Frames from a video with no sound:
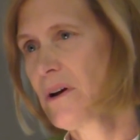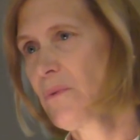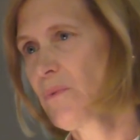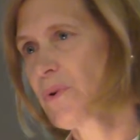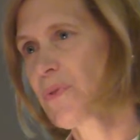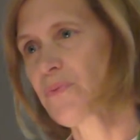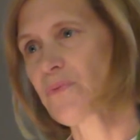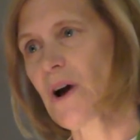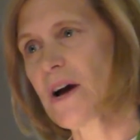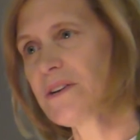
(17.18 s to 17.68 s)

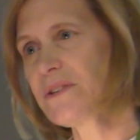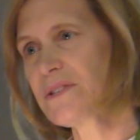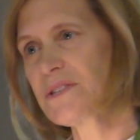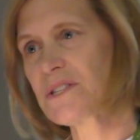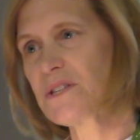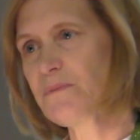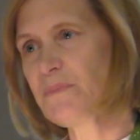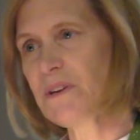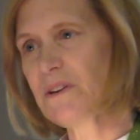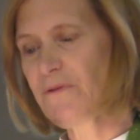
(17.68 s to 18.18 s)
With rights
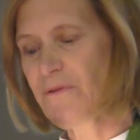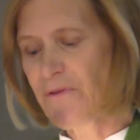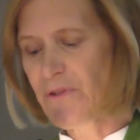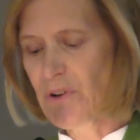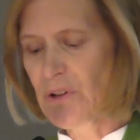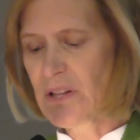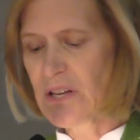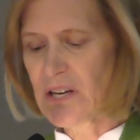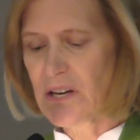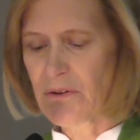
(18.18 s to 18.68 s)
to be
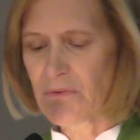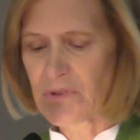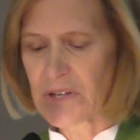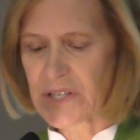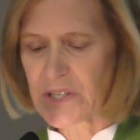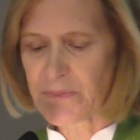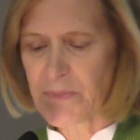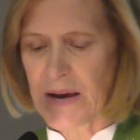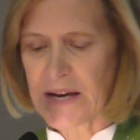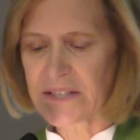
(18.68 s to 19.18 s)
fully
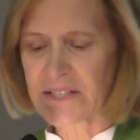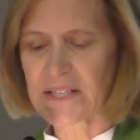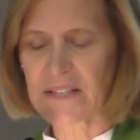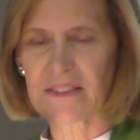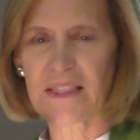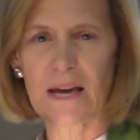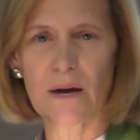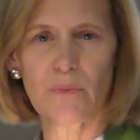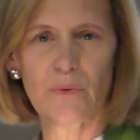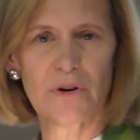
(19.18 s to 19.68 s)
respected,
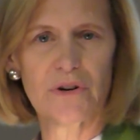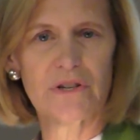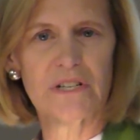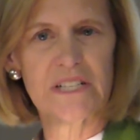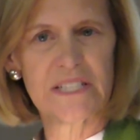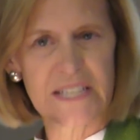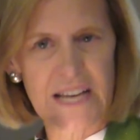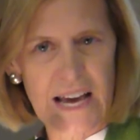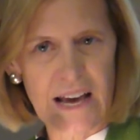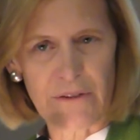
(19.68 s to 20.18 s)
they were
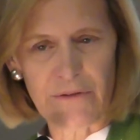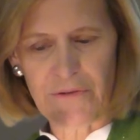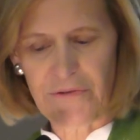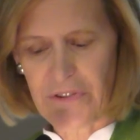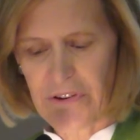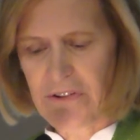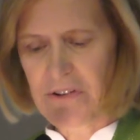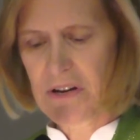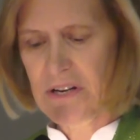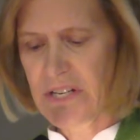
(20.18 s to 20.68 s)

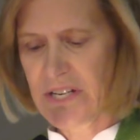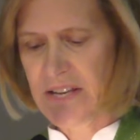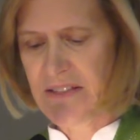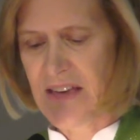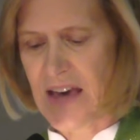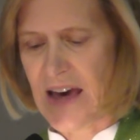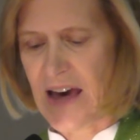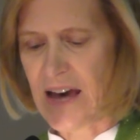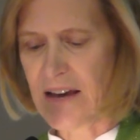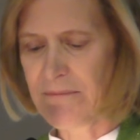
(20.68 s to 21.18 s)
deaf to
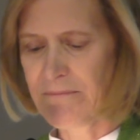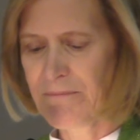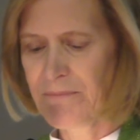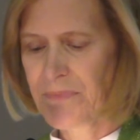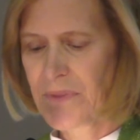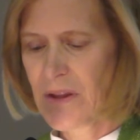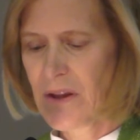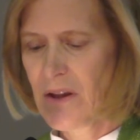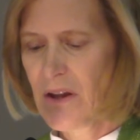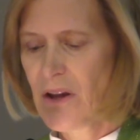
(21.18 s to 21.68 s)
that.
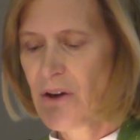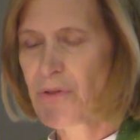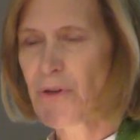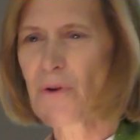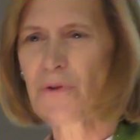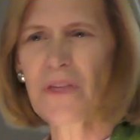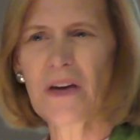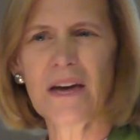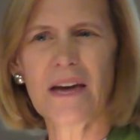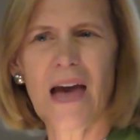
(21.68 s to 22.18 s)

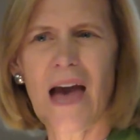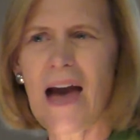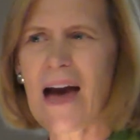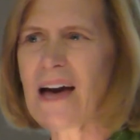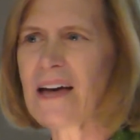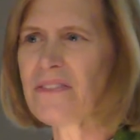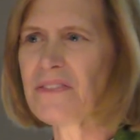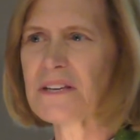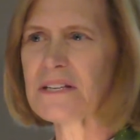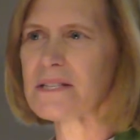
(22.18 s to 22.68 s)
Though they
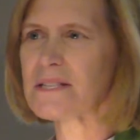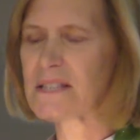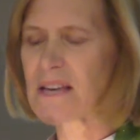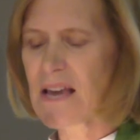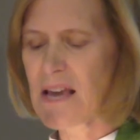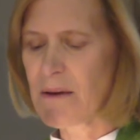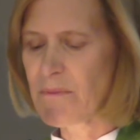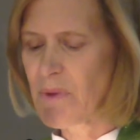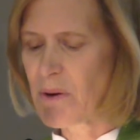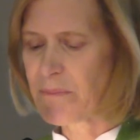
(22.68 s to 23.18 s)
had the
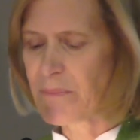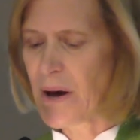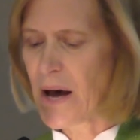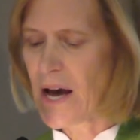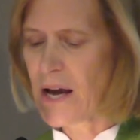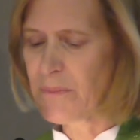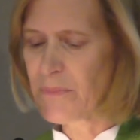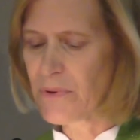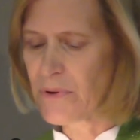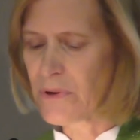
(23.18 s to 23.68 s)
same
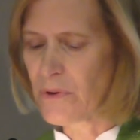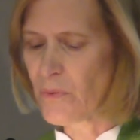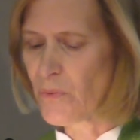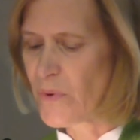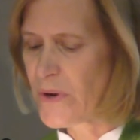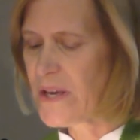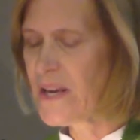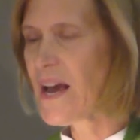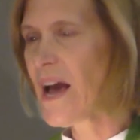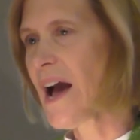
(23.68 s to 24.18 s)
Bible
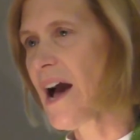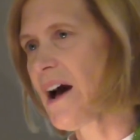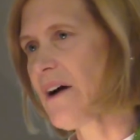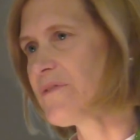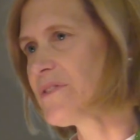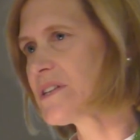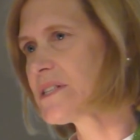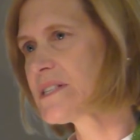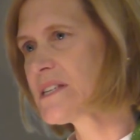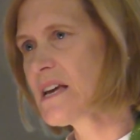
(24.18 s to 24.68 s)
we
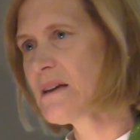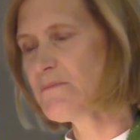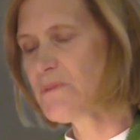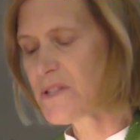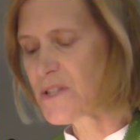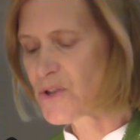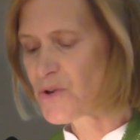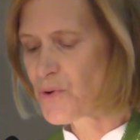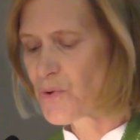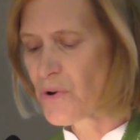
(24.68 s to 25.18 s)
have, the same
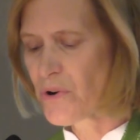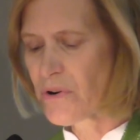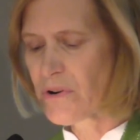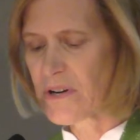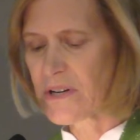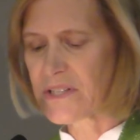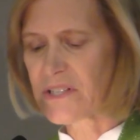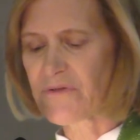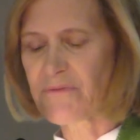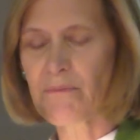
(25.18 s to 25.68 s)

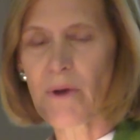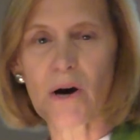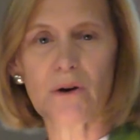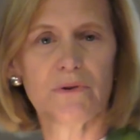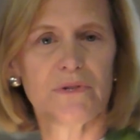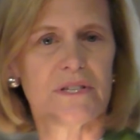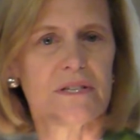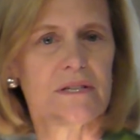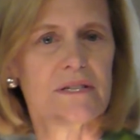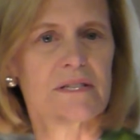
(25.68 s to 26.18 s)
stories of
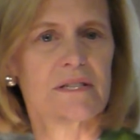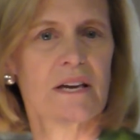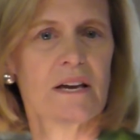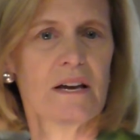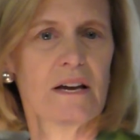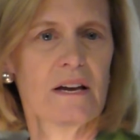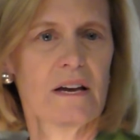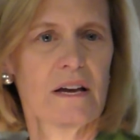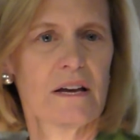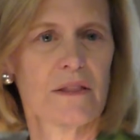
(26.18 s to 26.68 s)
Moses,
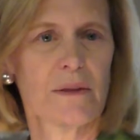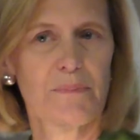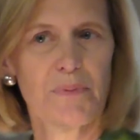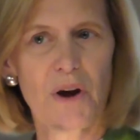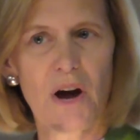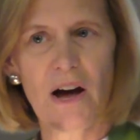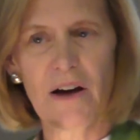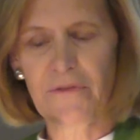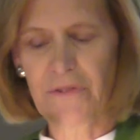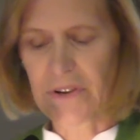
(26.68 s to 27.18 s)
the
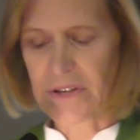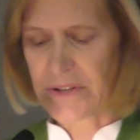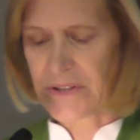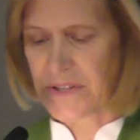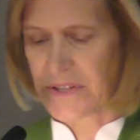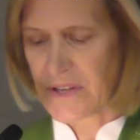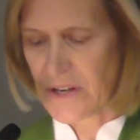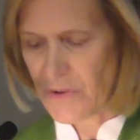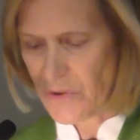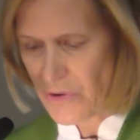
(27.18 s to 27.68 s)

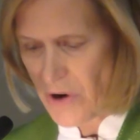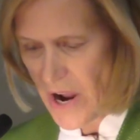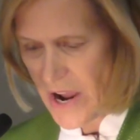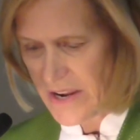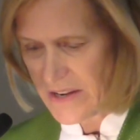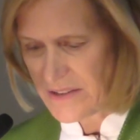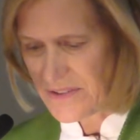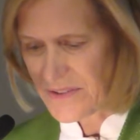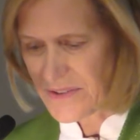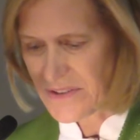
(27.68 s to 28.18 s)
prophets, and
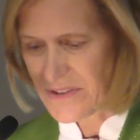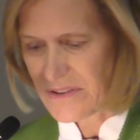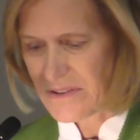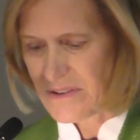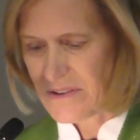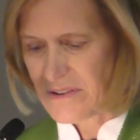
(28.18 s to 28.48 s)
Christ.